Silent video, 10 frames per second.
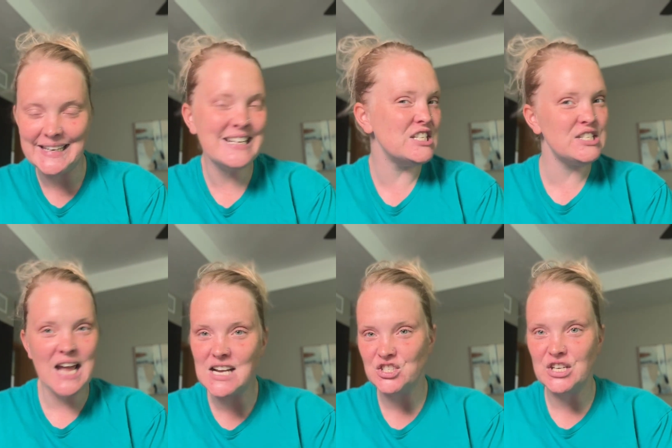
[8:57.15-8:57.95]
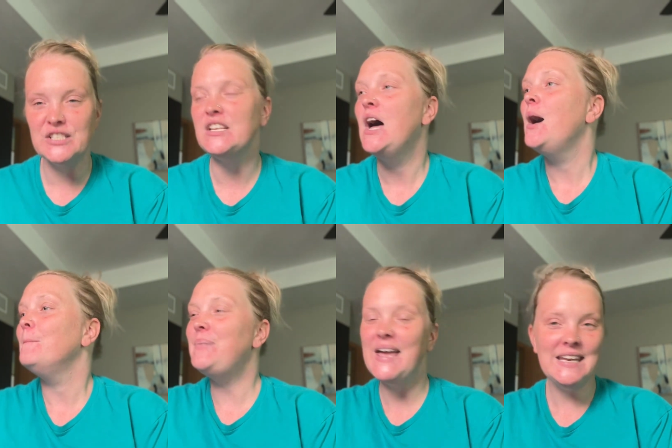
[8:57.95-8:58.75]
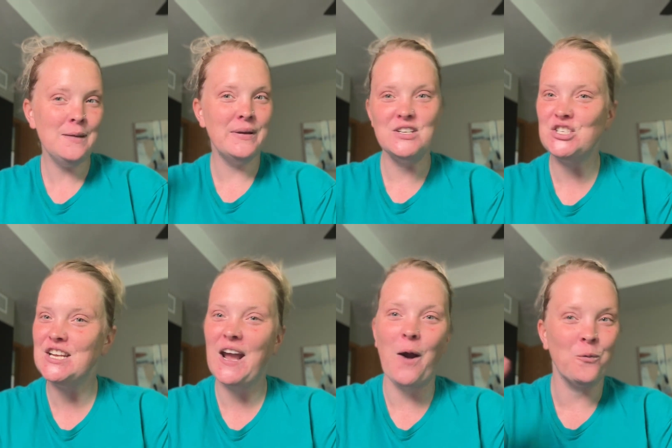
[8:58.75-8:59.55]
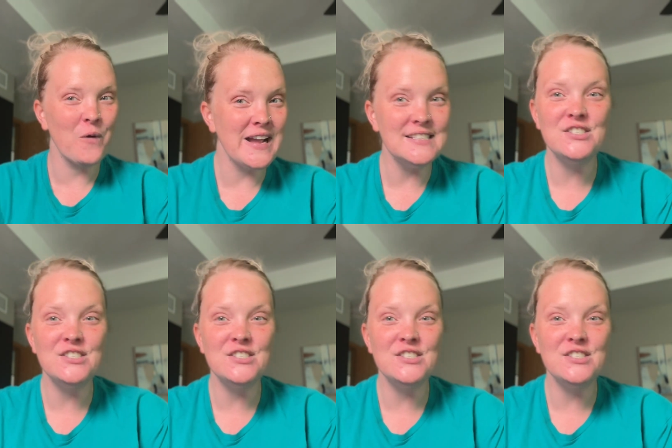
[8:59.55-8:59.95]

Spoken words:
It is not just penny pinching, a race